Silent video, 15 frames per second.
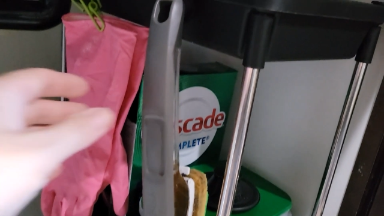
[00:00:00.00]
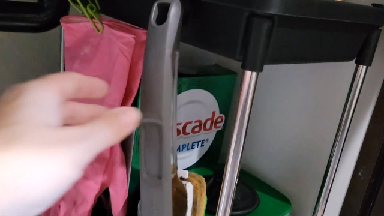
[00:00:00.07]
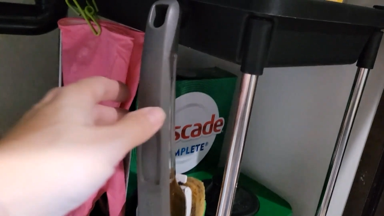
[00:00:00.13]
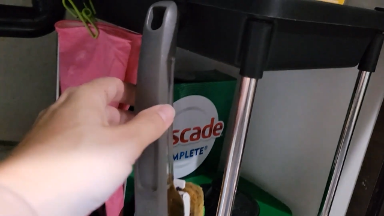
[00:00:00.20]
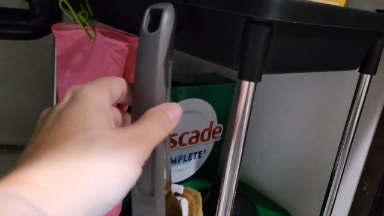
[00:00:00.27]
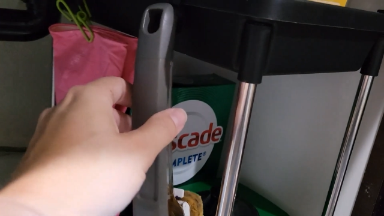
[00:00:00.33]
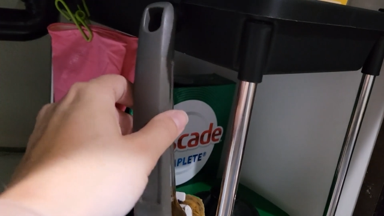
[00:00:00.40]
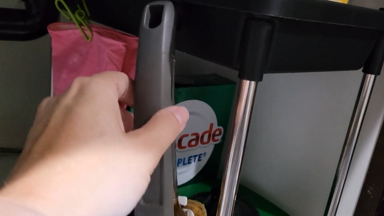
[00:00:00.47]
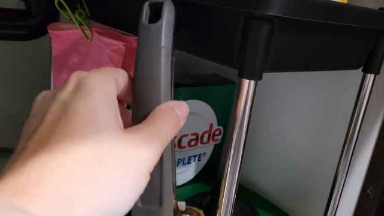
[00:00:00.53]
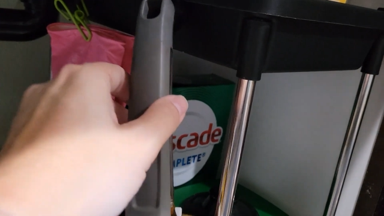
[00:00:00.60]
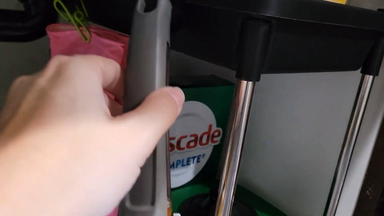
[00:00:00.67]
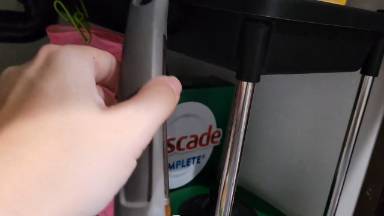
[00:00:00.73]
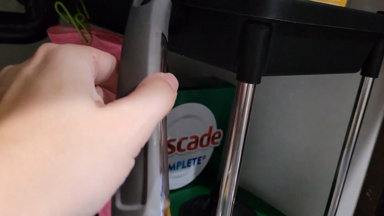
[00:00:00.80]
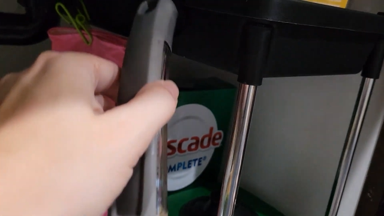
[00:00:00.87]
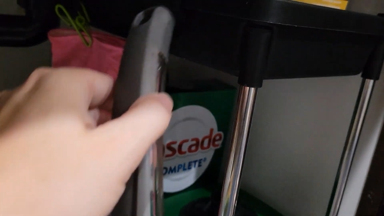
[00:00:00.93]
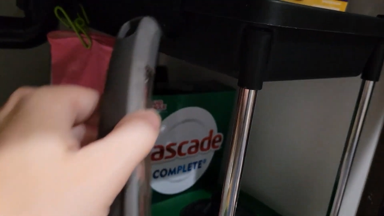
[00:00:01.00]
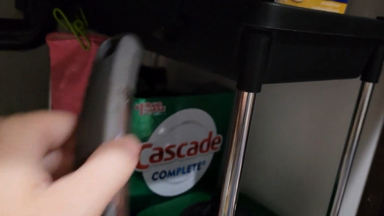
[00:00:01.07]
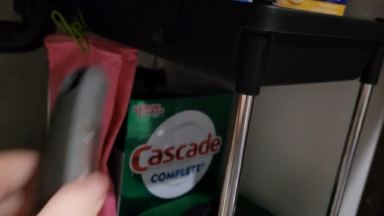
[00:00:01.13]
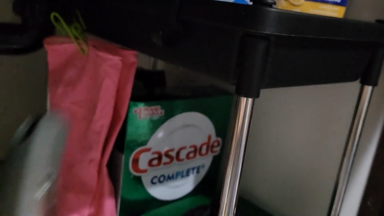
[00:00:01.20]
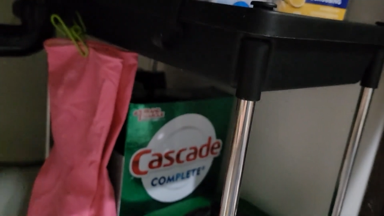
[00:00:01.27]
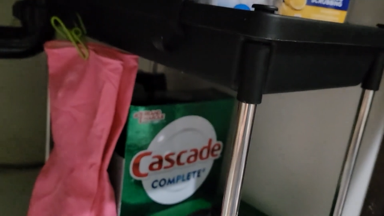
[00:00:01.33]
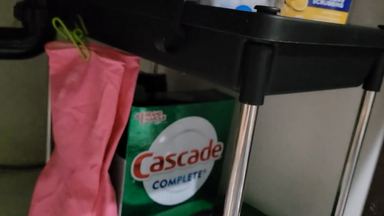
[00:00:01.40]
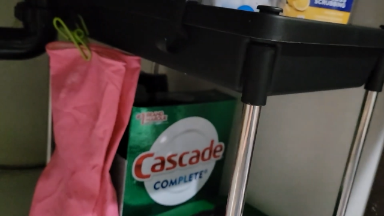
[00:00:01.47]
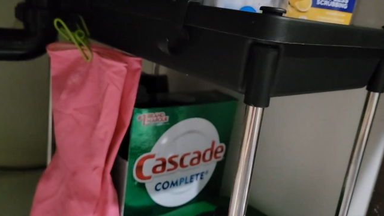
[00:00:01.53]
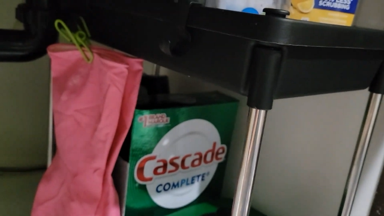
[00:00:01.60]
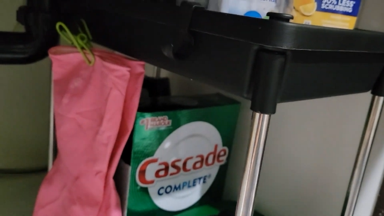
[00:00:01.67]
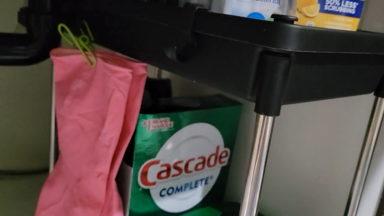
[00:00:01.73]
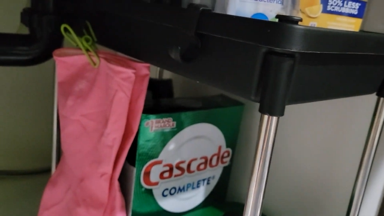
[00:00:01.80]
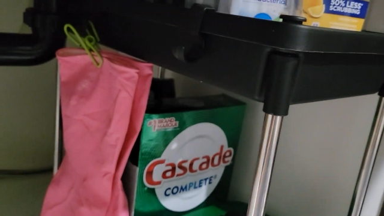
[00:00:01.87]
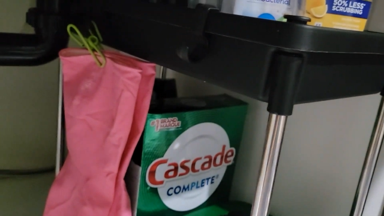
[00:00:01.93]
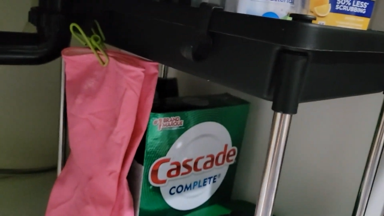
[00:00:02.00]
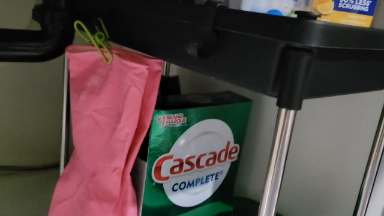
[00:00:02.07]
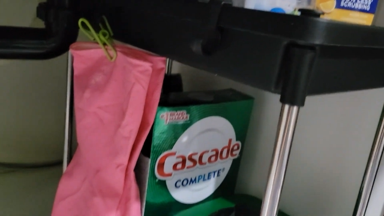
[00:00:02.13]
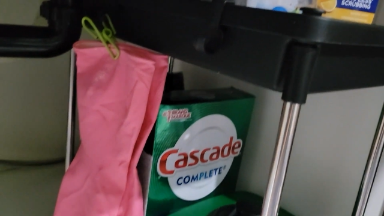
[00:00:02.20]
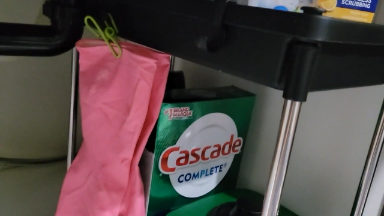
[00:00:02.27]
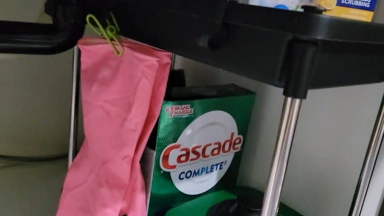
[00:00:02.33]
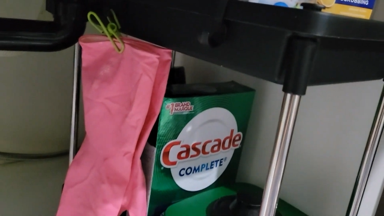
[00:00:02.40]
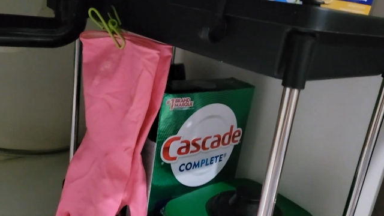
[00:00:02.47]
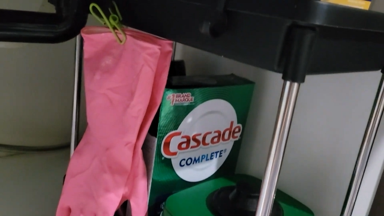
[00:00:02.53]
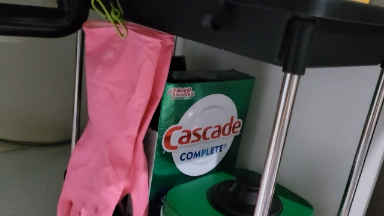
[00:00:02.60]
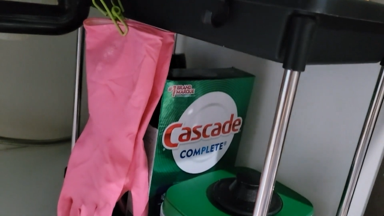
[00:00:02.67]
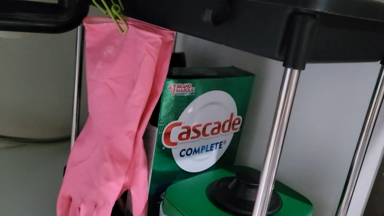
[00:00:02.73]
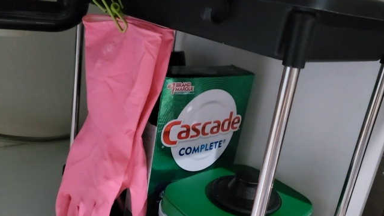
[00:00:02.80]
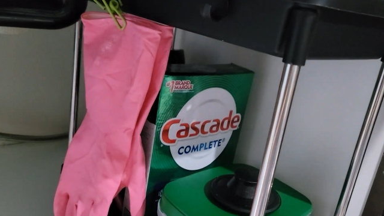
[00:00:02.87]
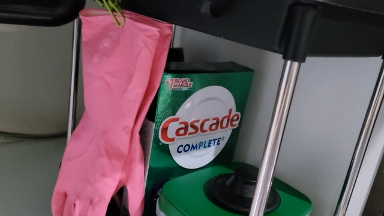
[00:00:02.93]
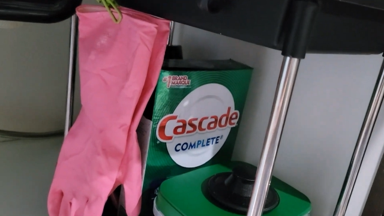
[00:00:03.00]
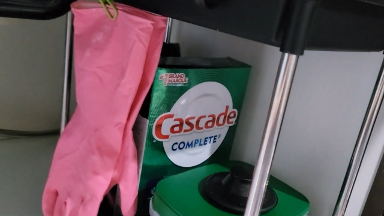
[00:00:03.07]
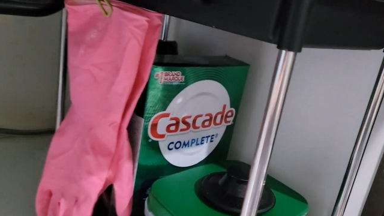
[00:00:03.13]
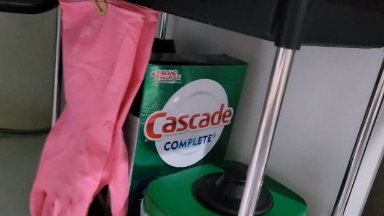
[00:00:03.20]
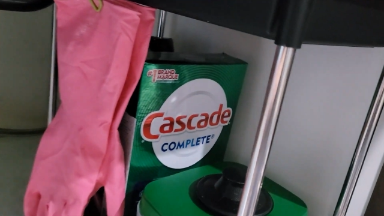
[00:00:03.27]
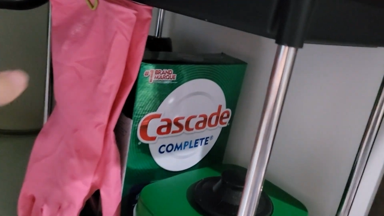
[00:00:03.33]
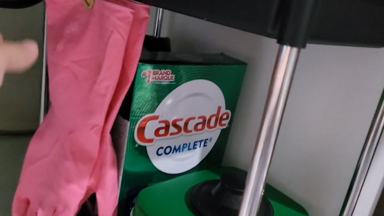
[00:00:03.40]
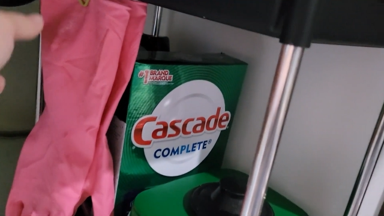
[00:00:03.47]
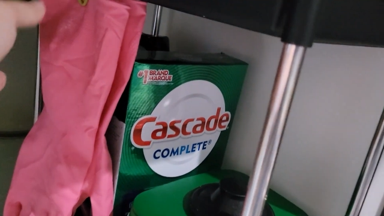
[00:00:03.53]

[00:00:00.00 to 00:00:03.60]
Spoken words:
Nobody's mouth can be seen.